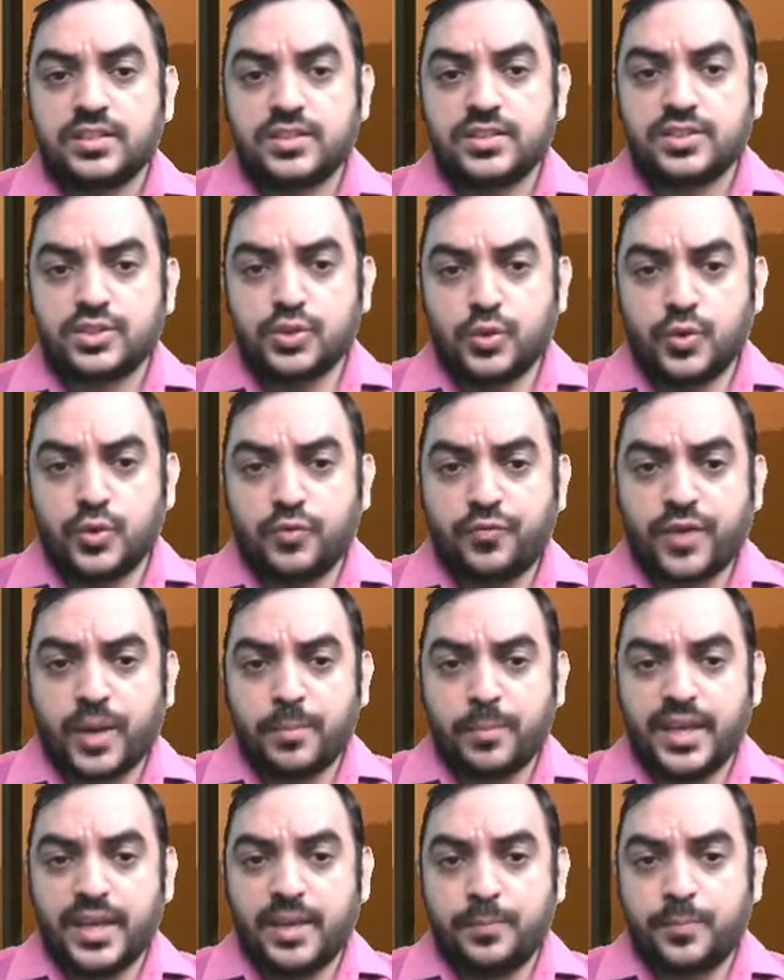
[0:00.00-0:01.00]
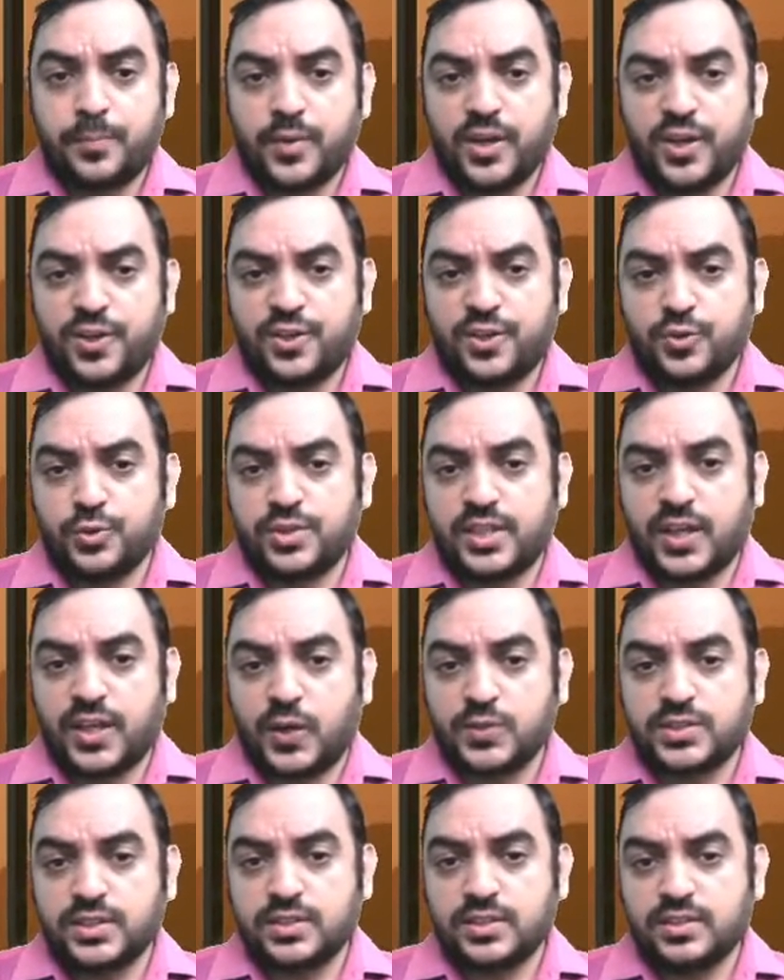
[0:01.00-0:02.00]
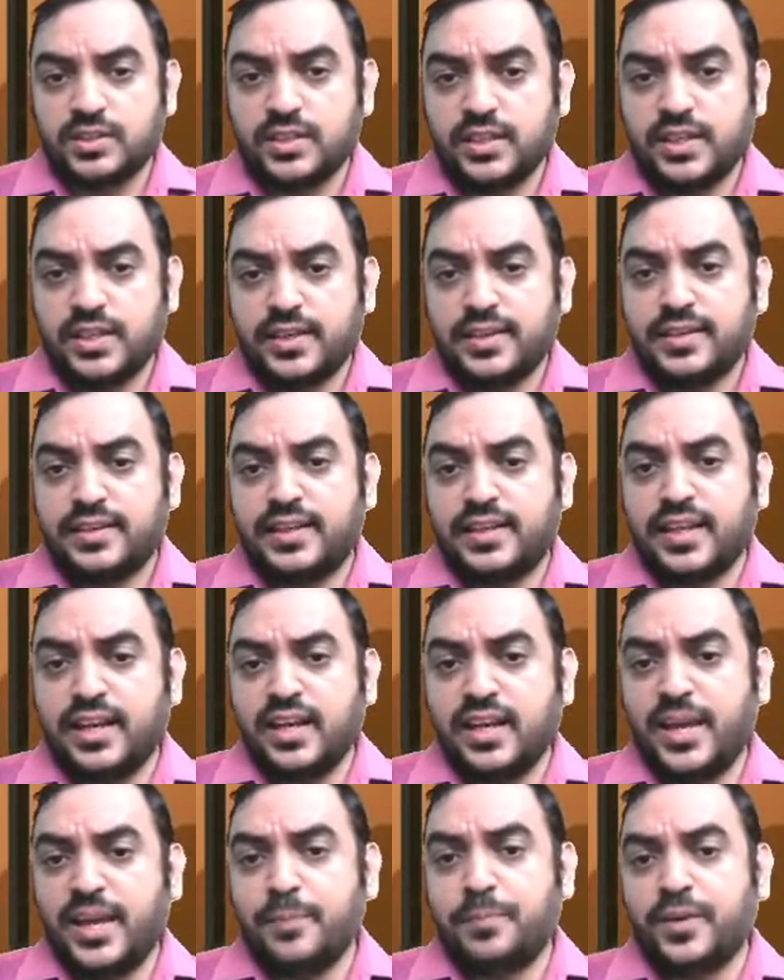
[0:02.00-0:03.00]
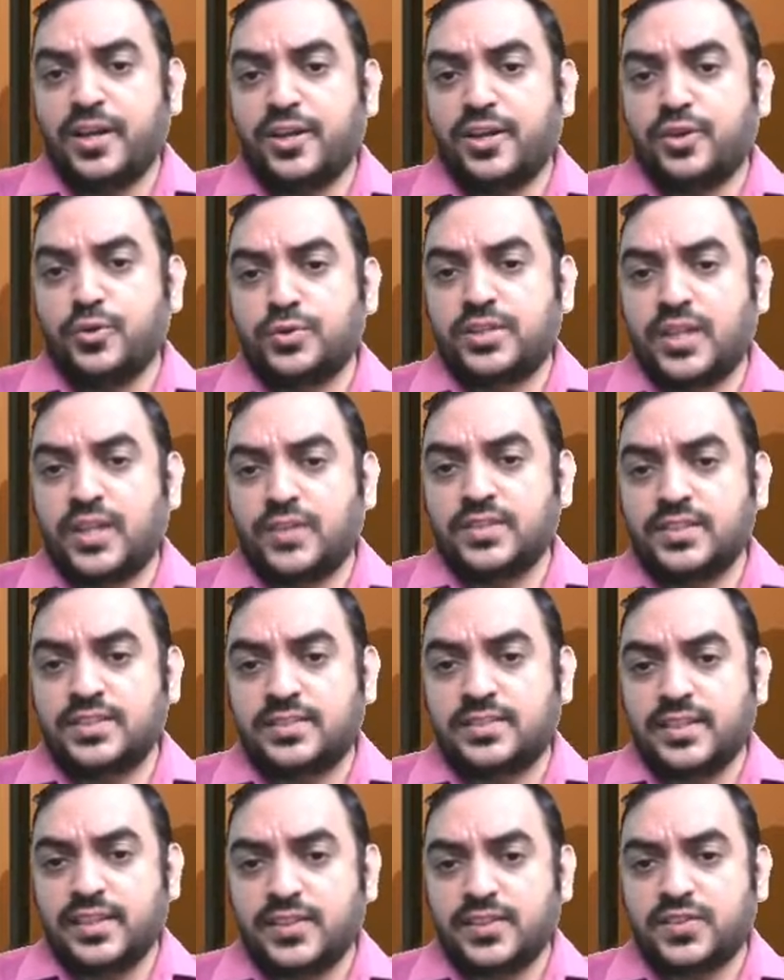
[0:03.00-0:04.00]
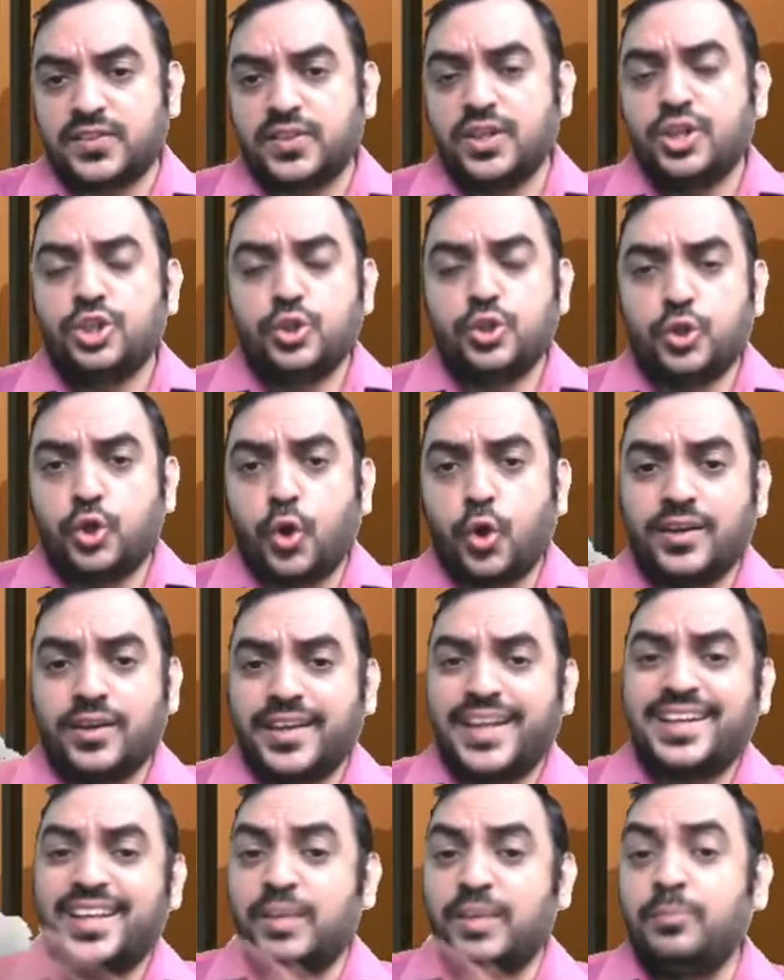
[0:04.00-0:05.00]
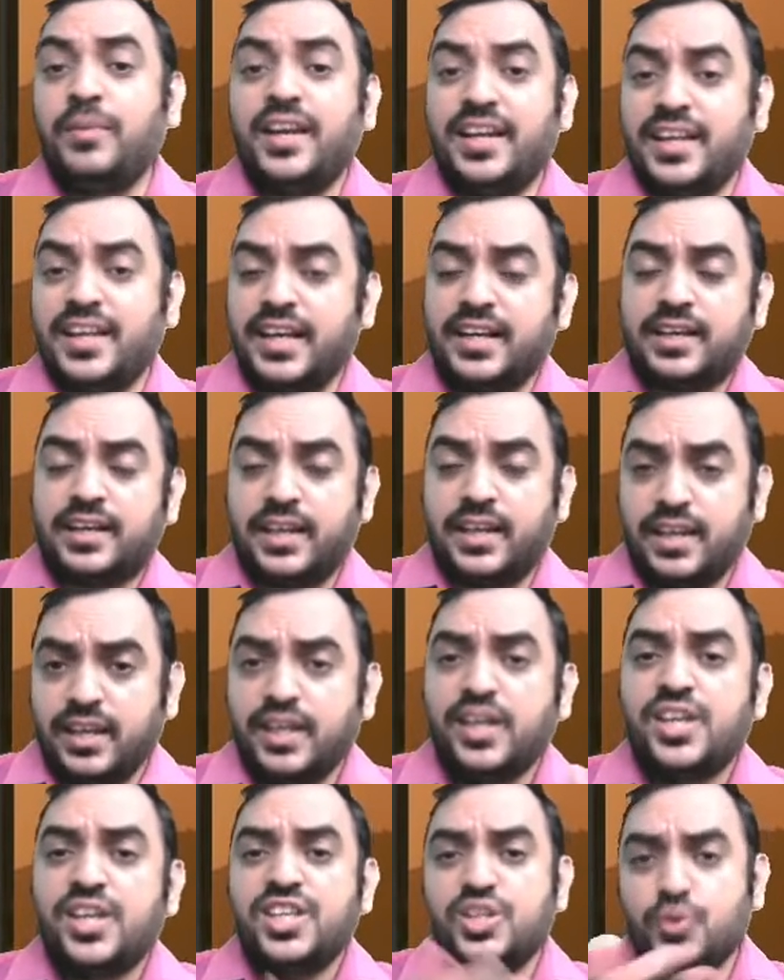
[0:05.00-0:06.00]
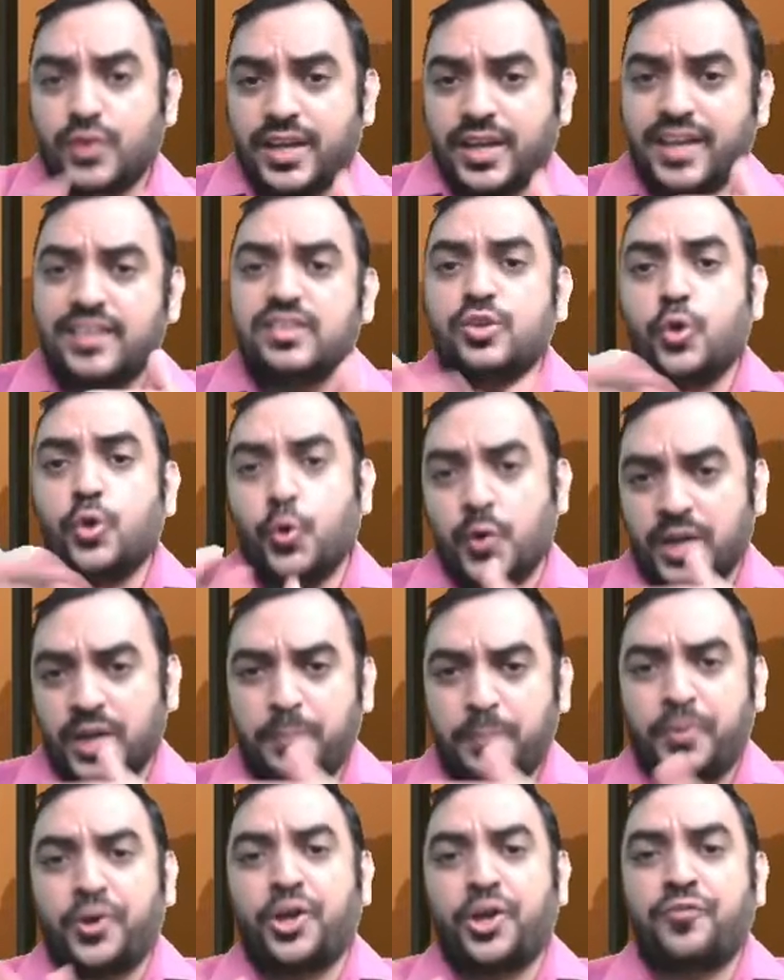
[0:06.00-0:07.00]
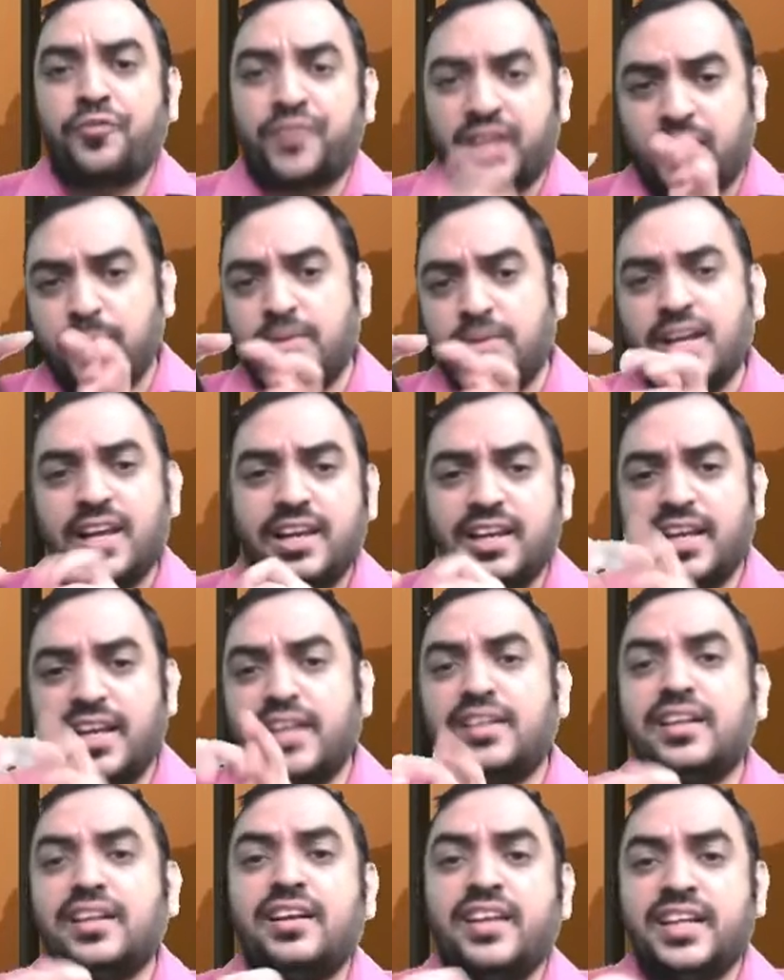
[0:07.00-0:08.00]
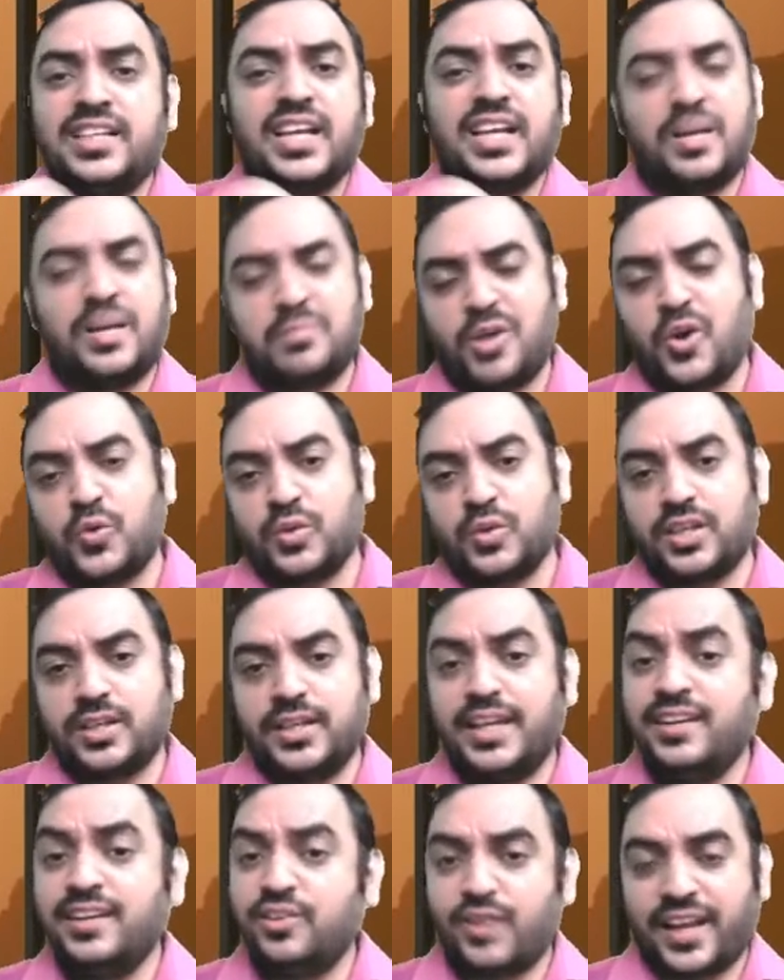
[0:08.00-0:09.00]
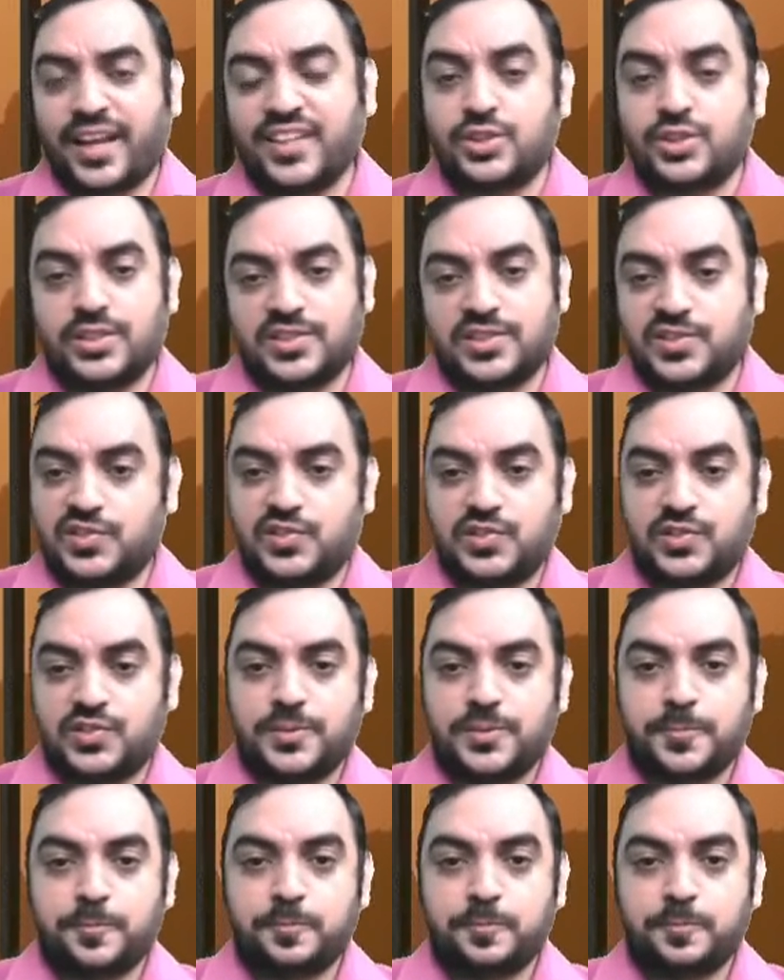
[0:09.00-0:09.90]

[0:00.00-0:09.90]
So from April 2000 till April 2006, you don't get immediately, you get over a period of time, little, little amount in tranches.